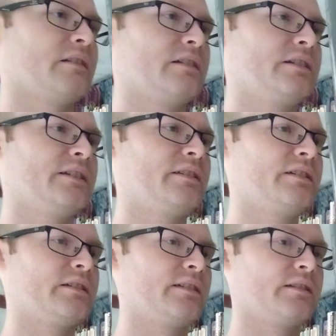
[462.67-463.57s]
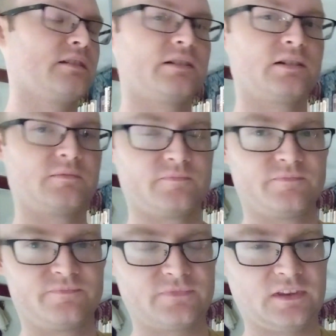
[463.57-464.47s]
And this is
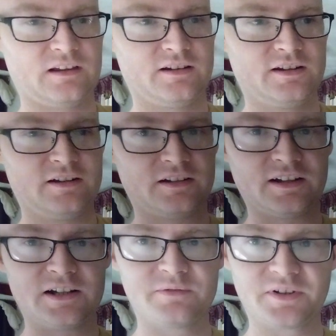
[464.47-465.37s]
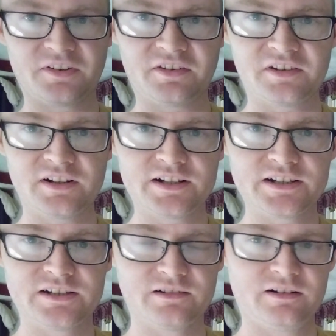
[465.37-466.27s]
kind of a
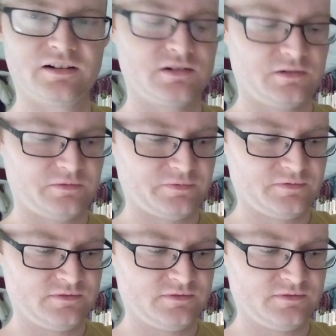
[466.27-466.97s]
study of